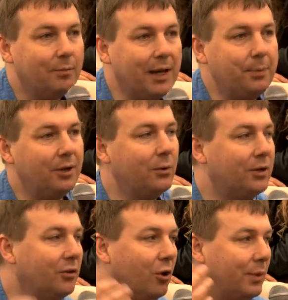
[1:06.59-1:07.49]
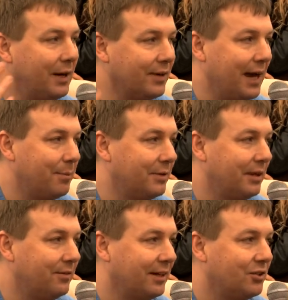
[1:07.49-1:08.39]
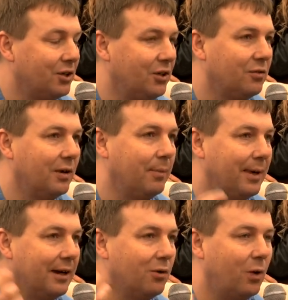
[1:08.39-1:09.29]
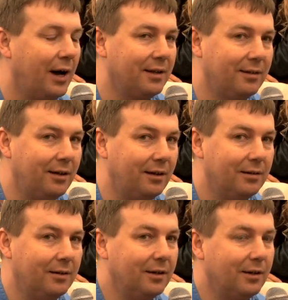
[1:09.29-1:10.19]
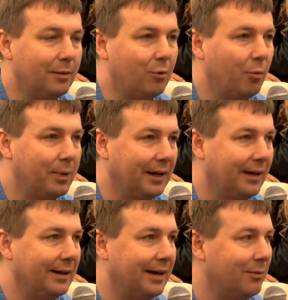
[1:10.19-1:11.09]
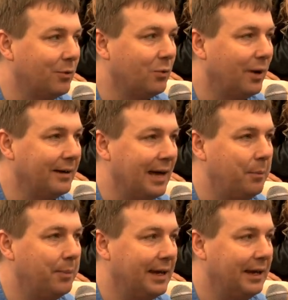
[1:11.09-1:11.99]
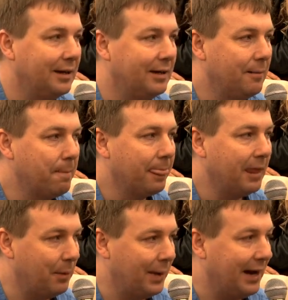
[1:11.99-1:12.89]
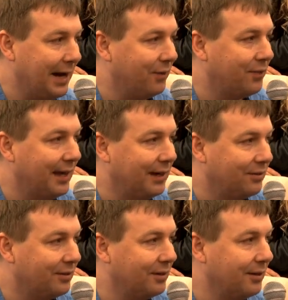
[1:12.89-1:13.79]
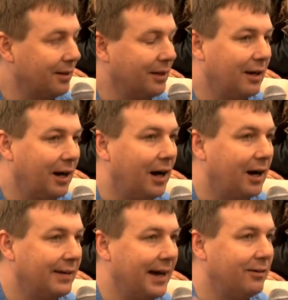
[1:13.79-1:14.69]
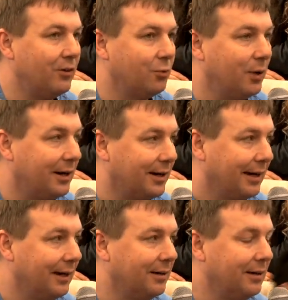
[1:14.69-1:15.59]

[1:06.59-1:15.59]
People who would normally have kept these attitudes a bit quieter and more politely, and were quite happy about how things are and how it's working.